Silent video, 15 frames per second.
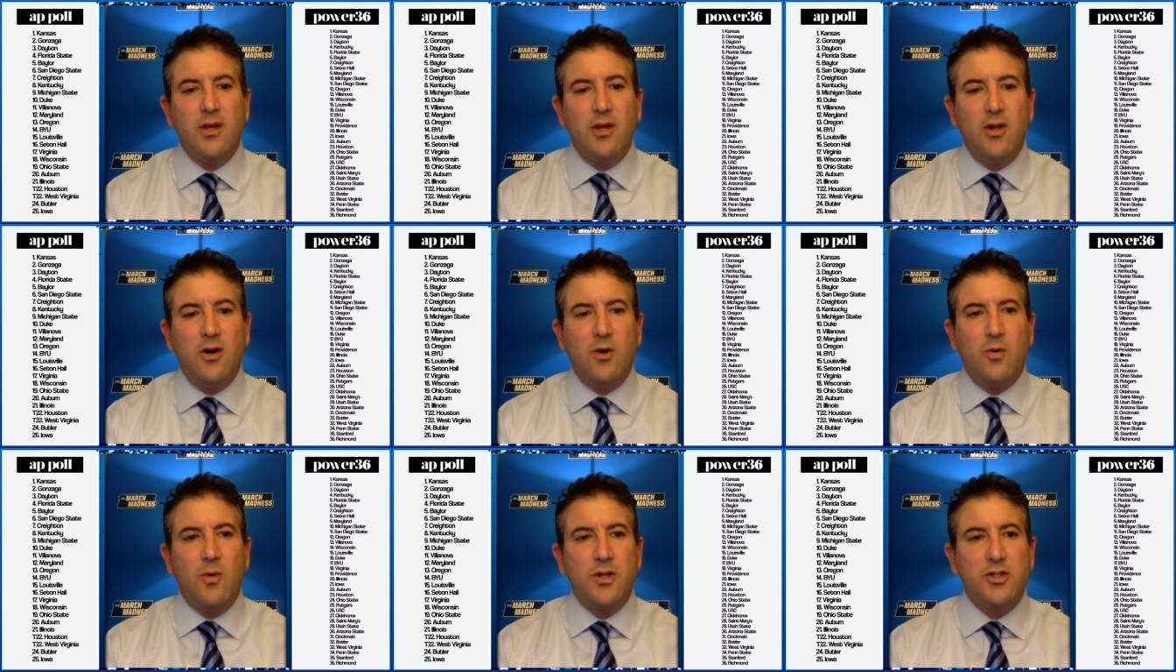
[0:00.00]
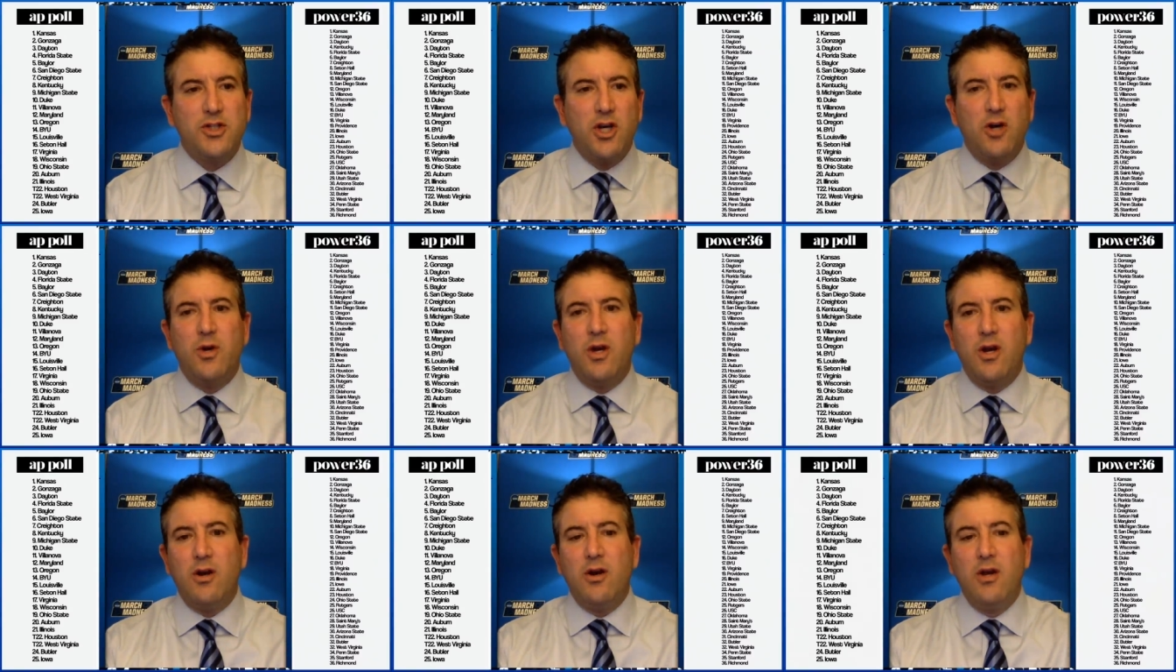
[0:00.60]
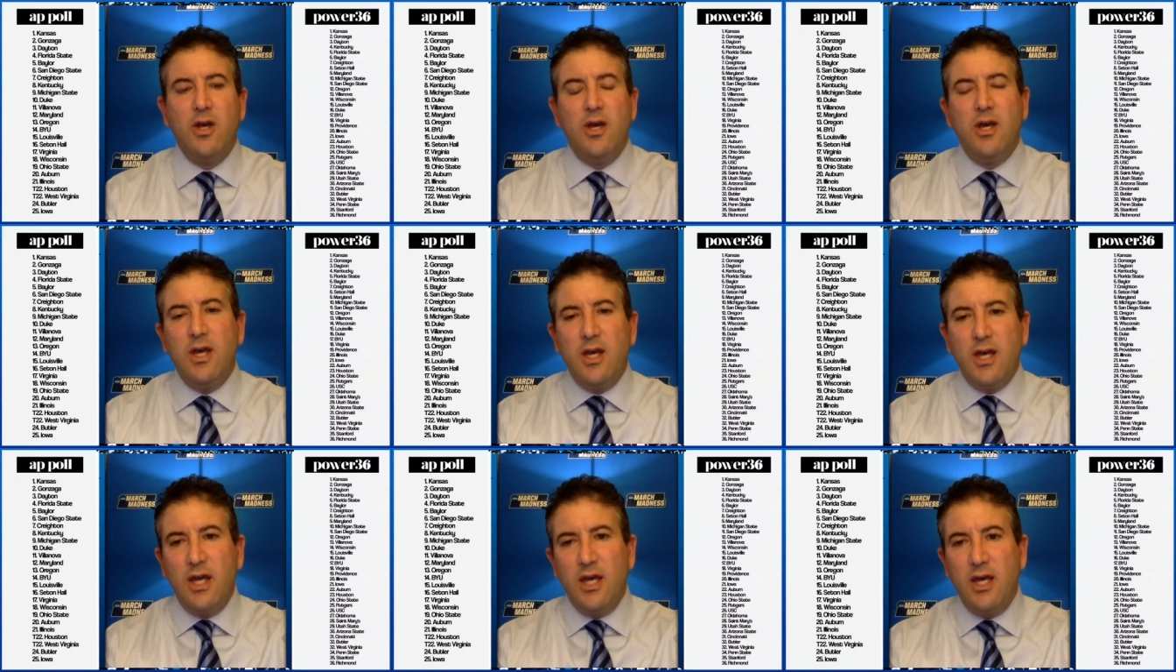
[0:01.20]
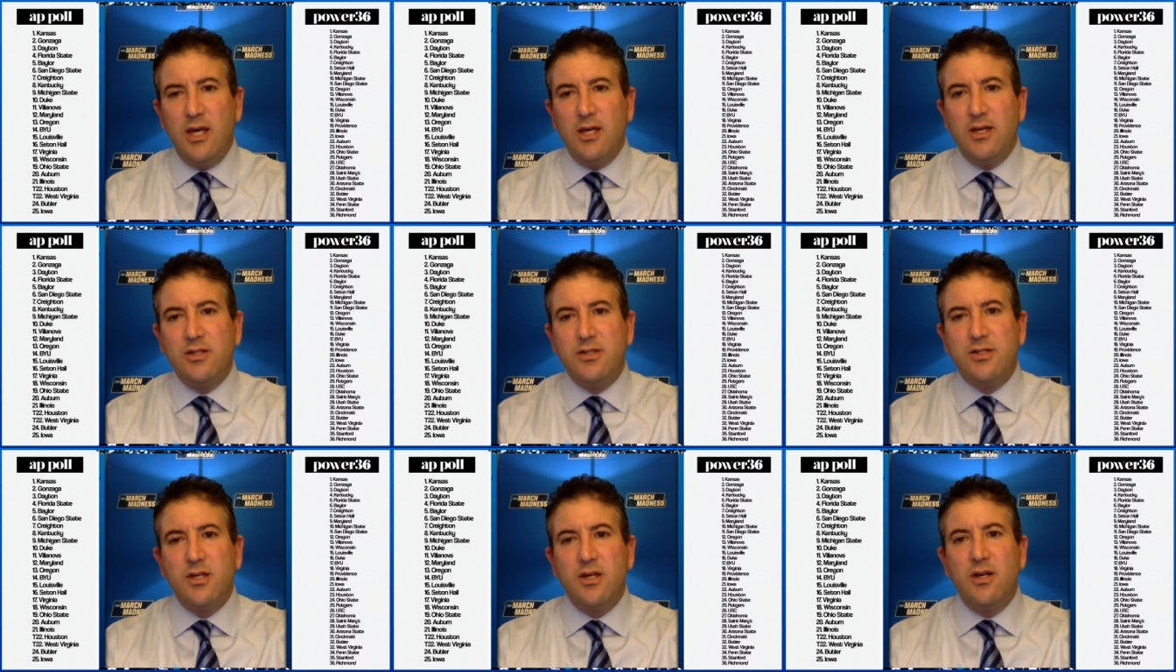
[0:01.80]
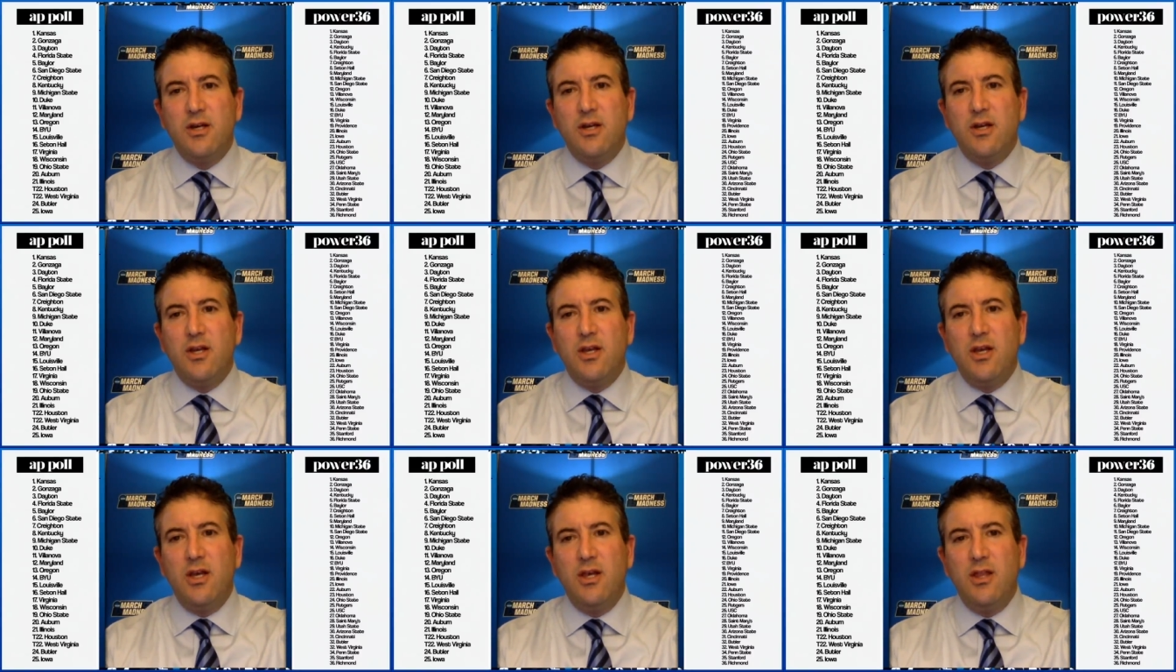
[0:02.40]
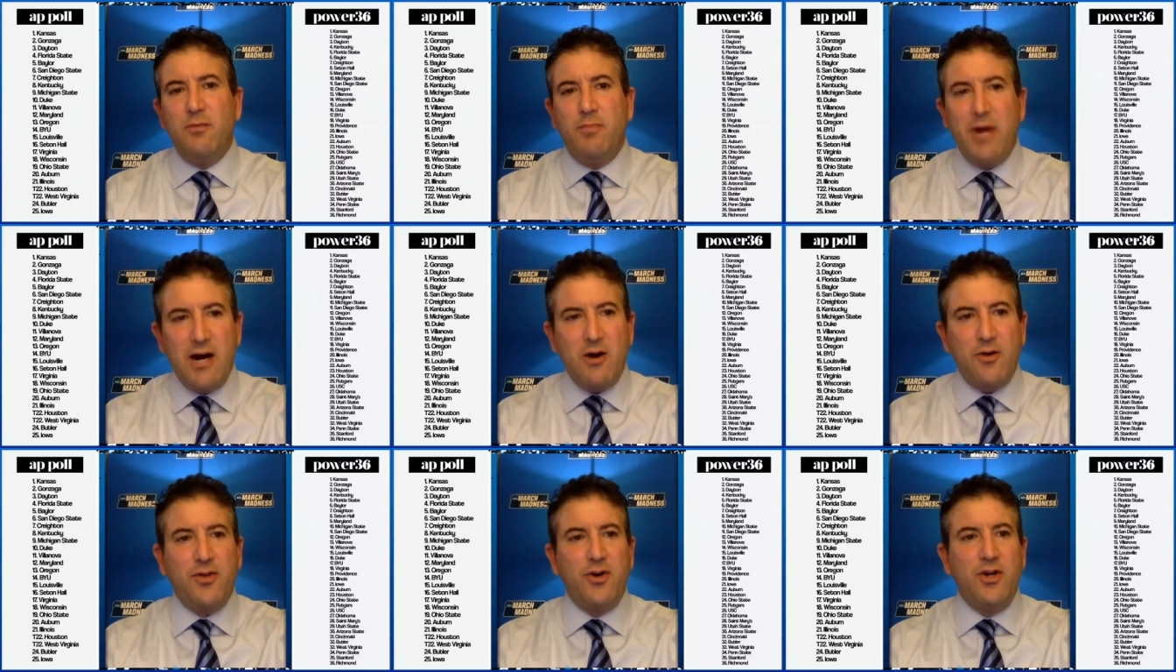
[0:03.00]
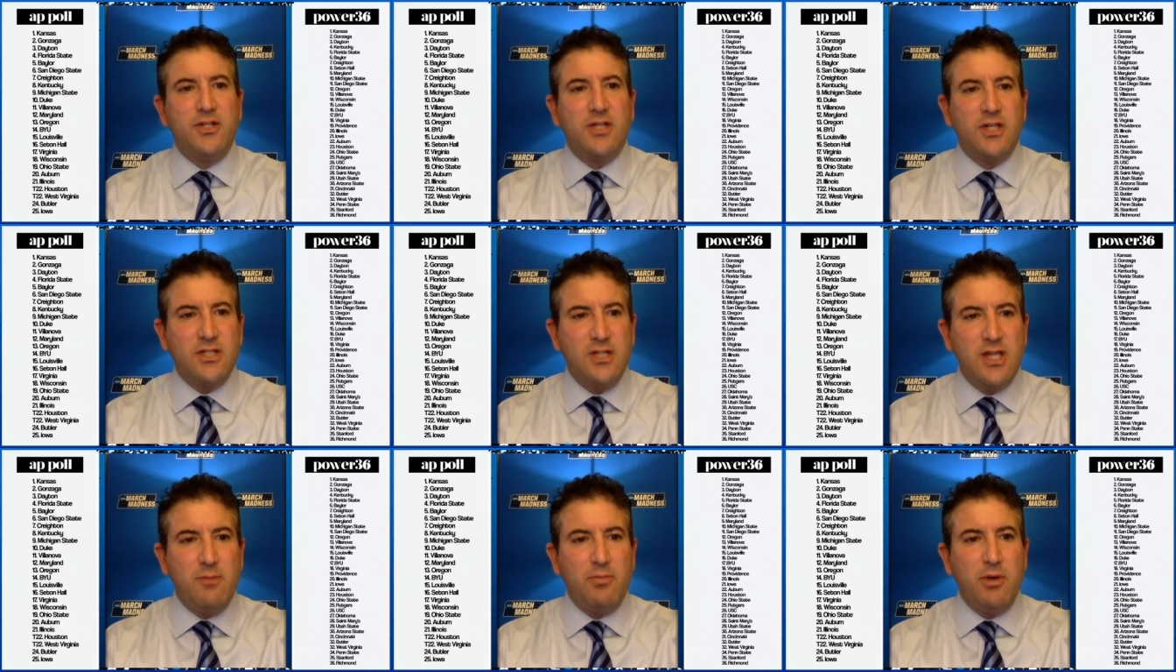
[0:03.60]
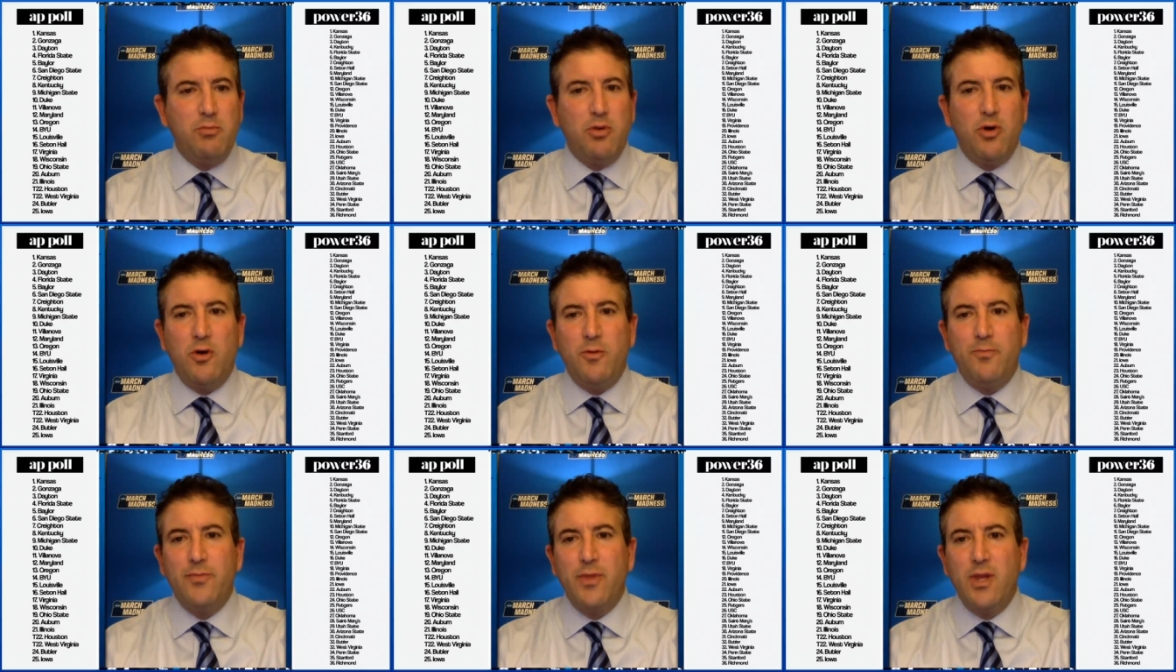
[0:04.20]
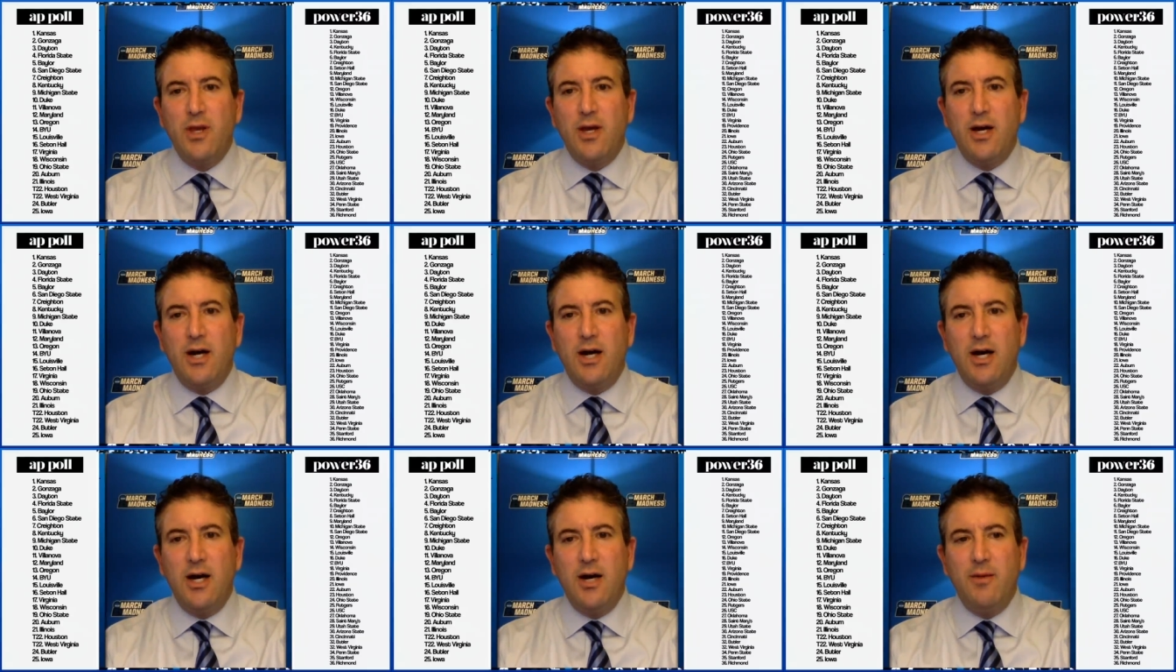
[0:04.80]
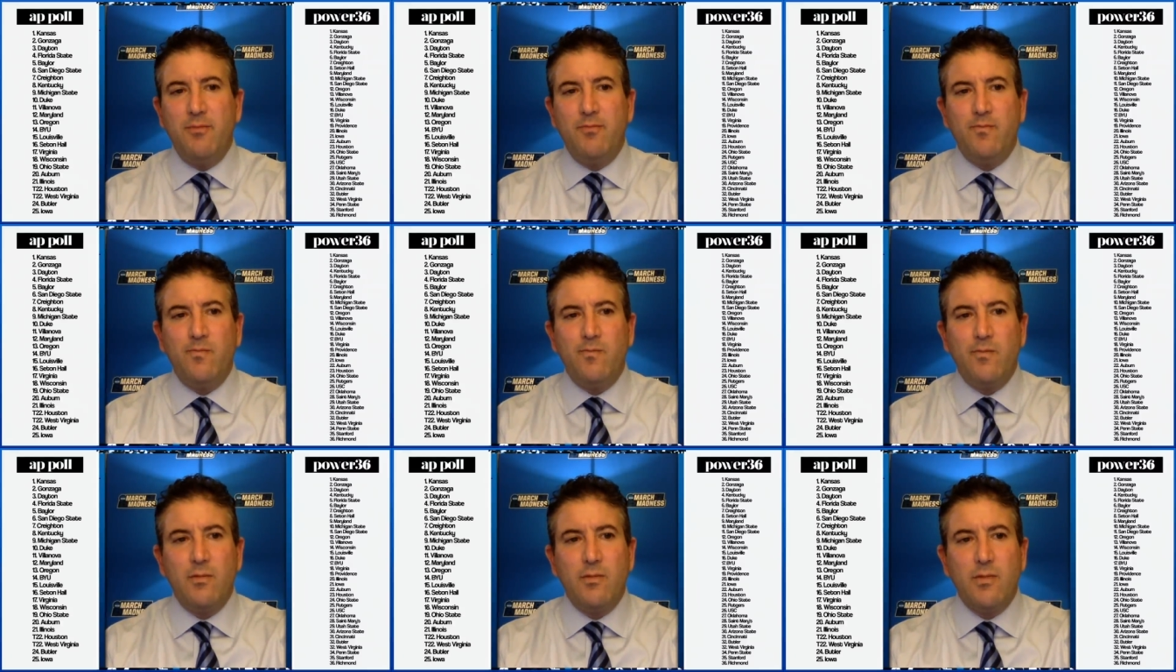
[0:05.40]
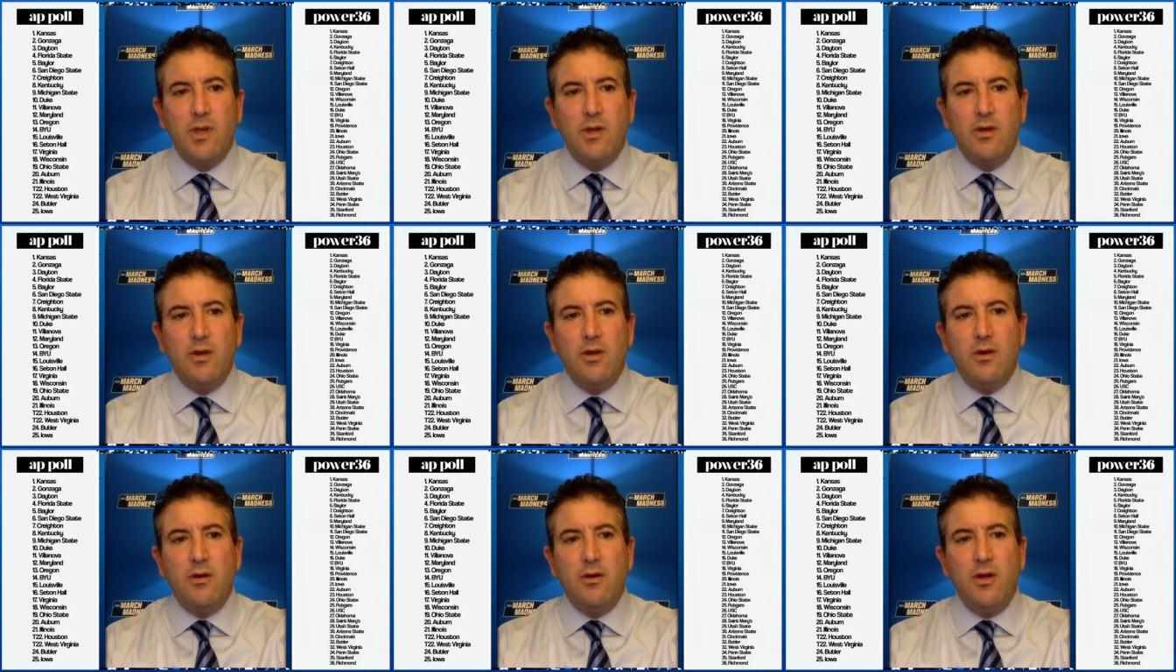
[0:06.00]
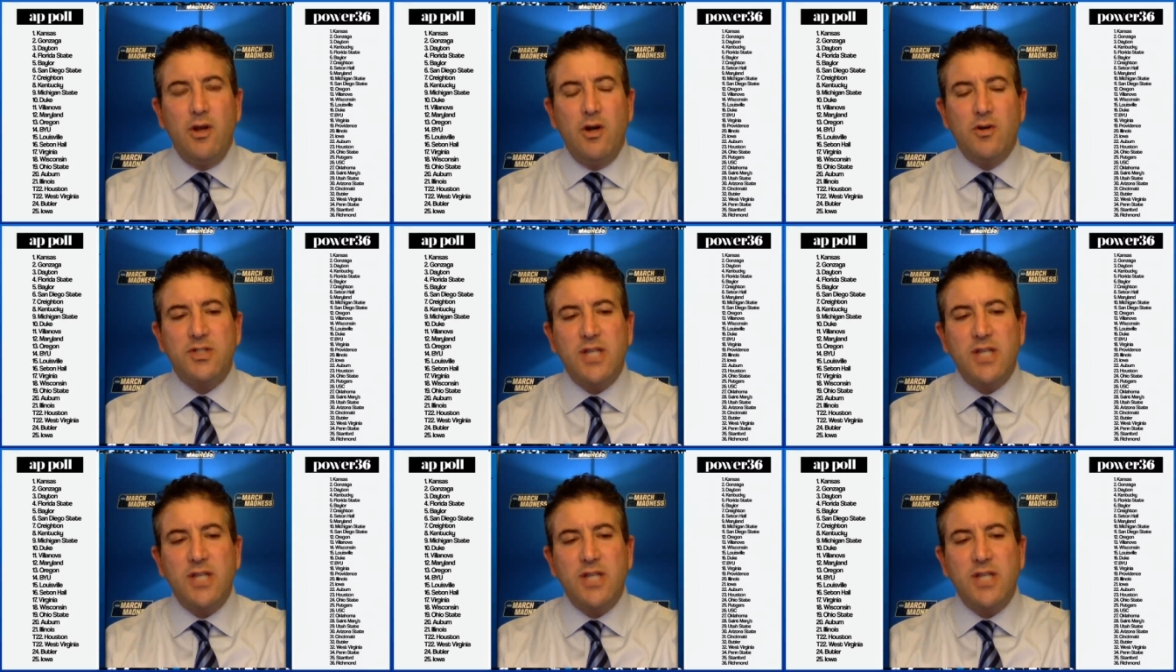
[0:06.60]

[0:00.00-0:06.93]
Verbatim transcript: you know I want to show here is in the Power 36 and AP poll, um, you know,